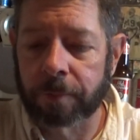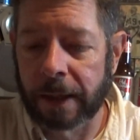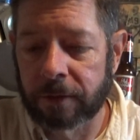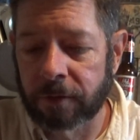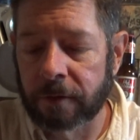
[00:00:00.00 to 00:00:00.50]

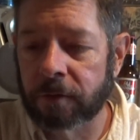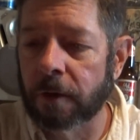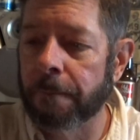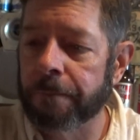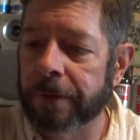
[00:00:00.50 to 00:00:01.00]
spicy.
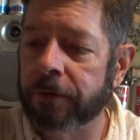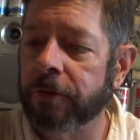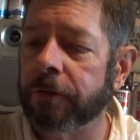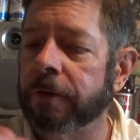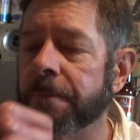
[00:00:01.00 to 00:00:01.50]
So it's
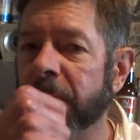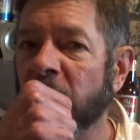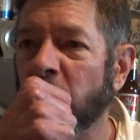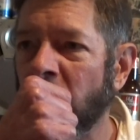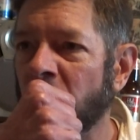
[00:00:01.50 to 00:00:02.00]
just
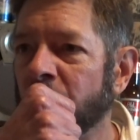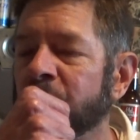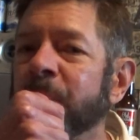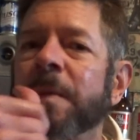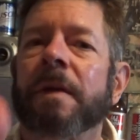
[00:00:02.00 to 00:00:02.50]

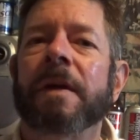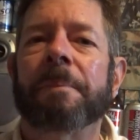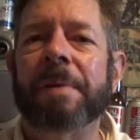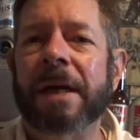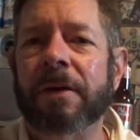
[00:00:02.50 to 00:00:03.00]
the
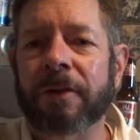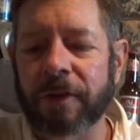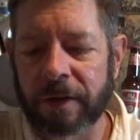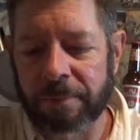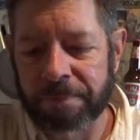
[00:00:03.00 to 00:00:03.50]

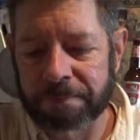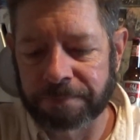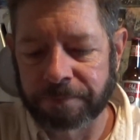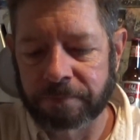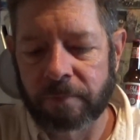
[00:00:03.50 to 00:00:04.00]
appearance and the
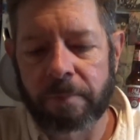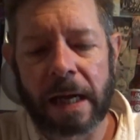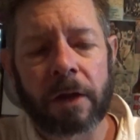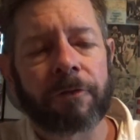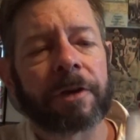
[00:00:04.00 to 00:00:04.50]

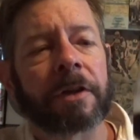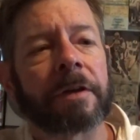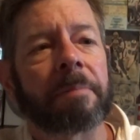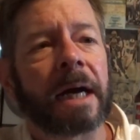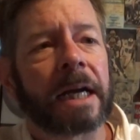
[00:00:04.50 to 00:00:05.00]
mouthfeel
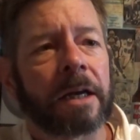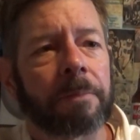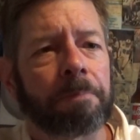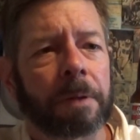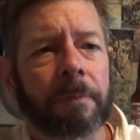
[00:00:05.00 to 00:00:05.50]
and the body
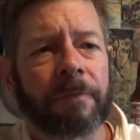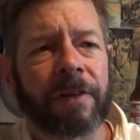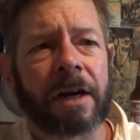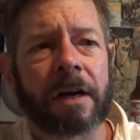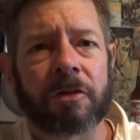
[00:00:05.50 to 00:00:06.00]
are
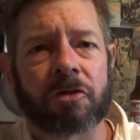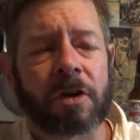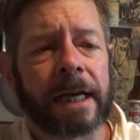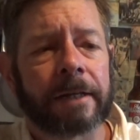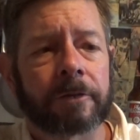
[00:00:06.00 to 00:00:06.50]
very
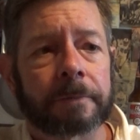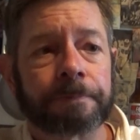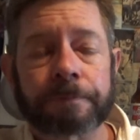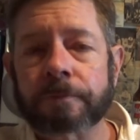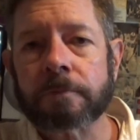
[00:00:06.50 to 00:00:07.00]
strange.
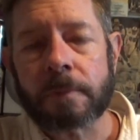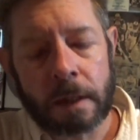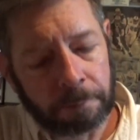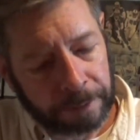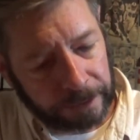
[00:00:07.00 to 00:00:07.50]

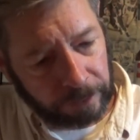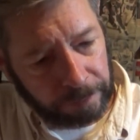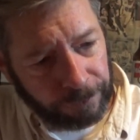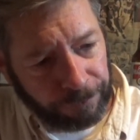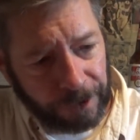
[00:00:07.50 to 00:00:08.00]
But to
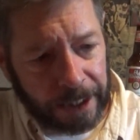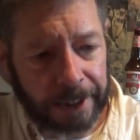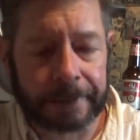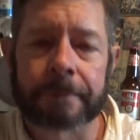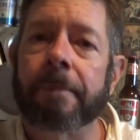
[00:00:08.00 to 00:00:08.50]
be
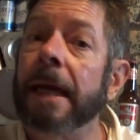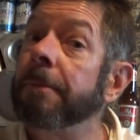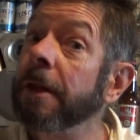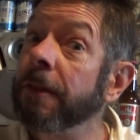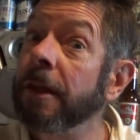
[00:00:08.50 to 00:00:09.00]
fair,
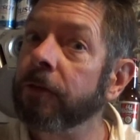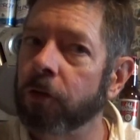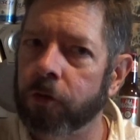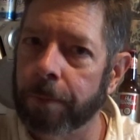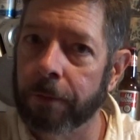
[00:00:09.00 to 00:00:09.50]
maybe these
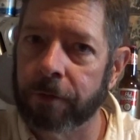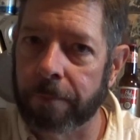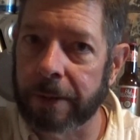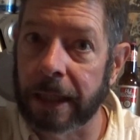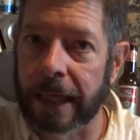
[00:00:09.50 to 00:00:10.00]
are supposed to
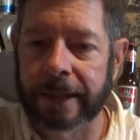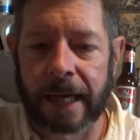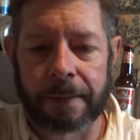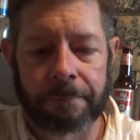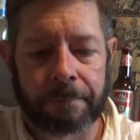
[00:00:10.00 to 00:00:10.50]
be like
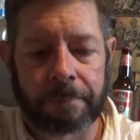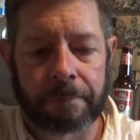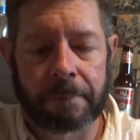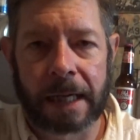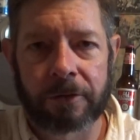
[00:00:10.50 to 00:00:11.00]
that.
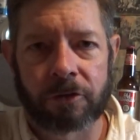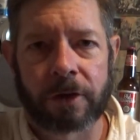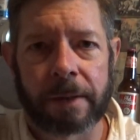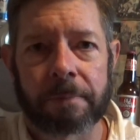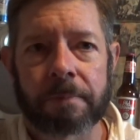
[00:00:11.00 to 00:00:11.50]

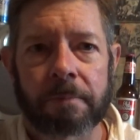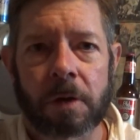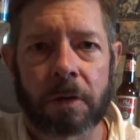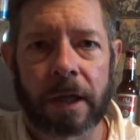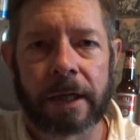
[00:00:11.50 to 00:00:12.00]
Madre
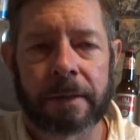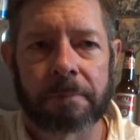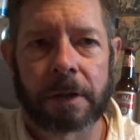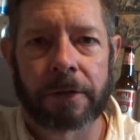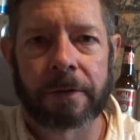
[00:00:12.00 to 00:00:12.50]
mole,
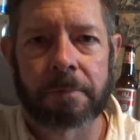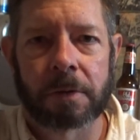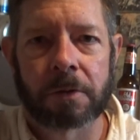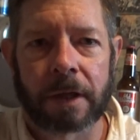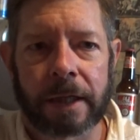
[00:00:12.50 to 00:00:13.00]
mother
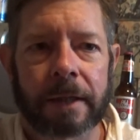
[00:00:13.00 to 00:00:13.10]
mole.